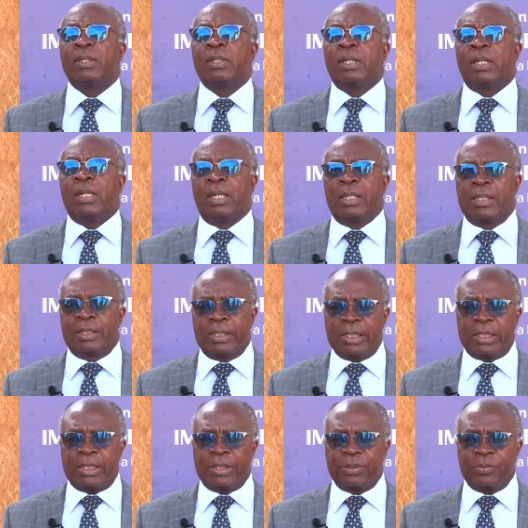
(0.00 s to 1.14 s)
Uh,
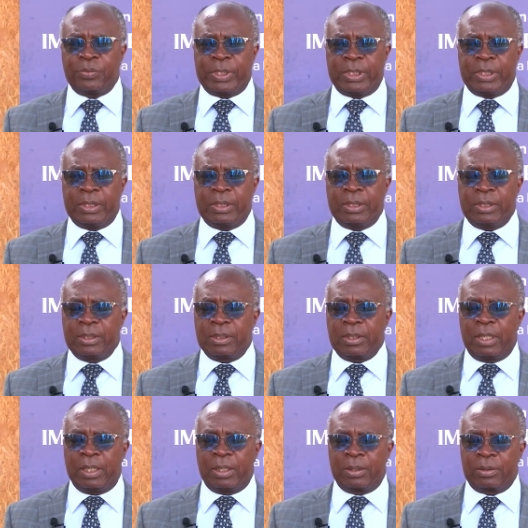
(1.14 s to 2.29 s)
yes, we
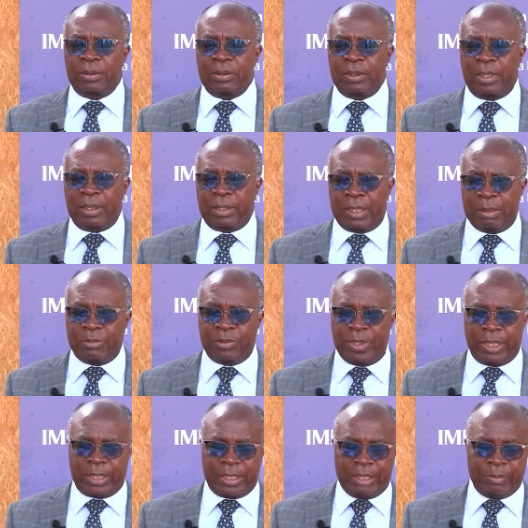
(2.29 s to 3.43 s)
uh, came to an
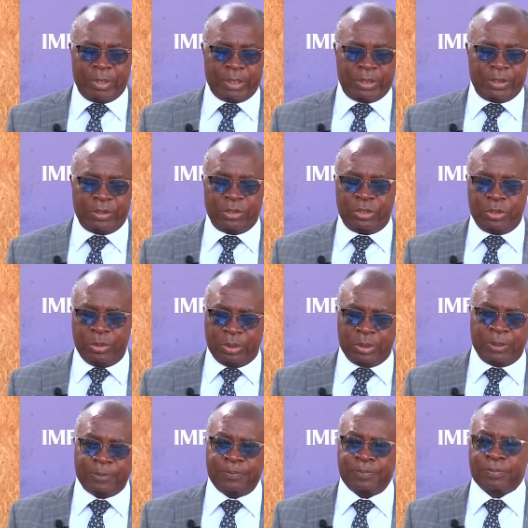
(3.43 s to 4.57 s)
agreement in
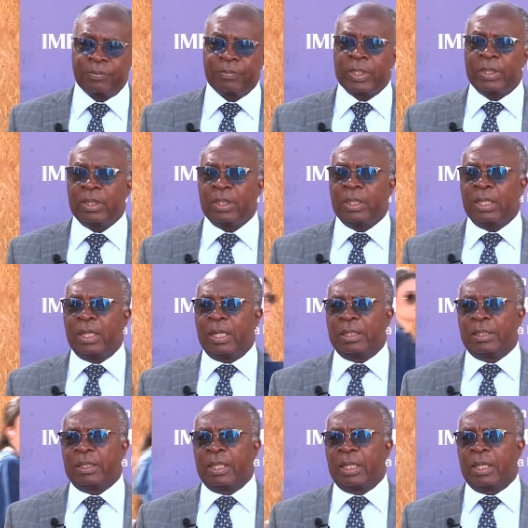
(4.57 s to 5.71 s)
June,
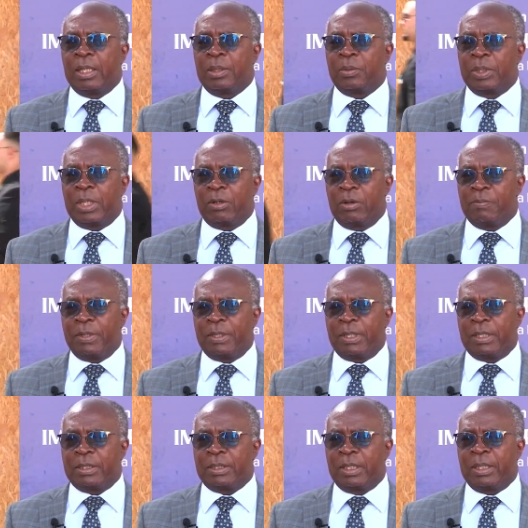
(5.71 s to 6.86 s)
and uh, we are hoping
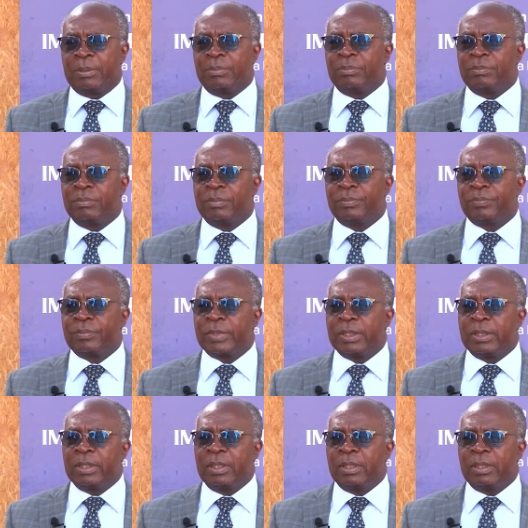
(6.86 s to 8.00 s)
that uh,
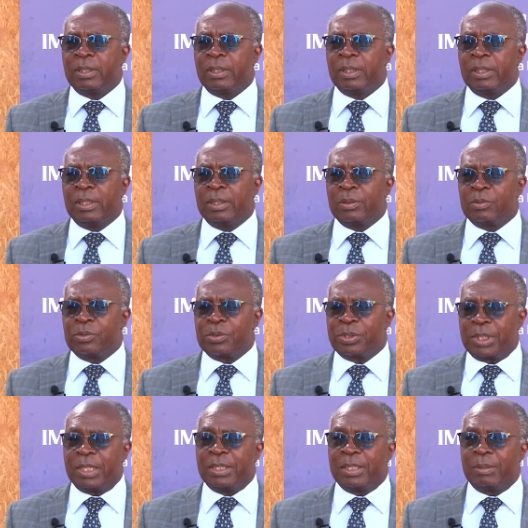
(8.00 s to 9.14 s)
uh, we'll
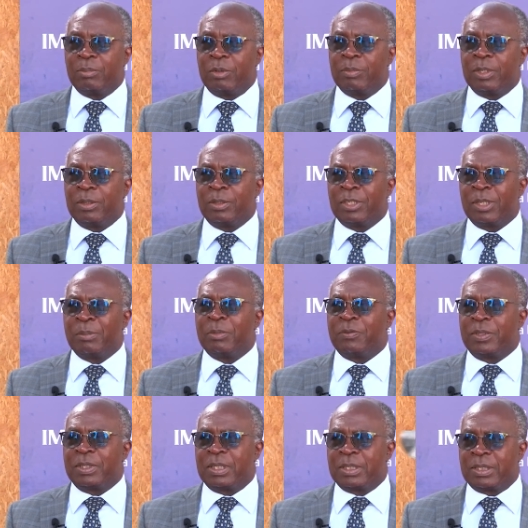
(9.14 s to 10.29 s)
sign the memorandum
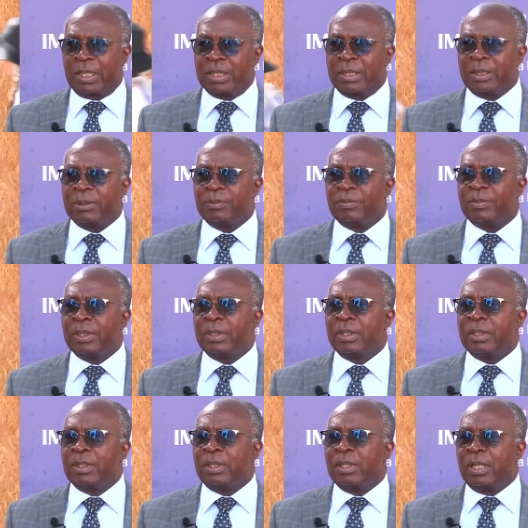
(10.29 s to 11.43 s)
of understanding
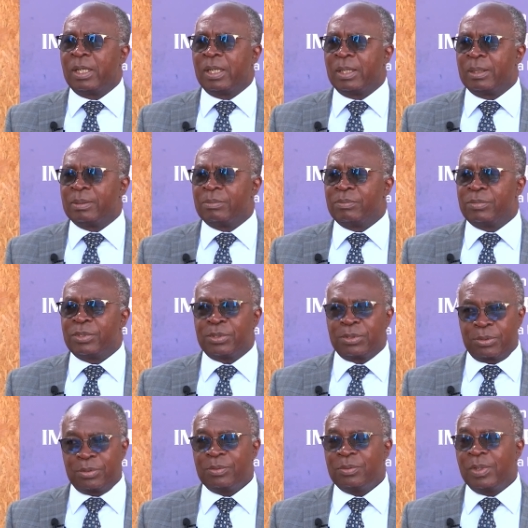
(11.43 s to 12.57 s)
um,
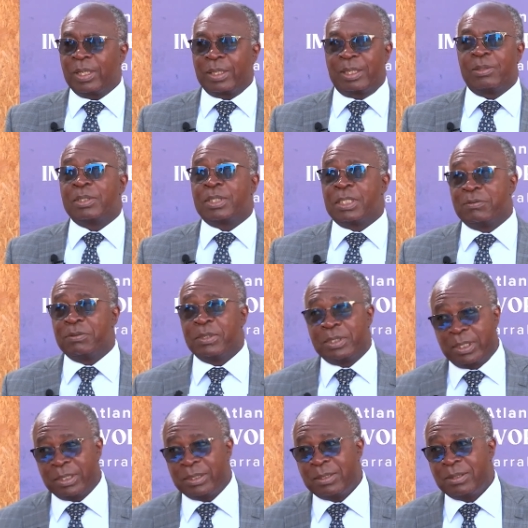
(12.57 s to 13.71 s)
soon. I cannot give you a
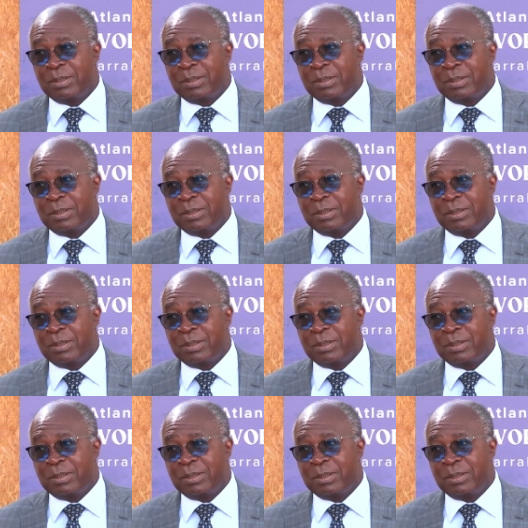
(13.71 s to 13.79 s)
date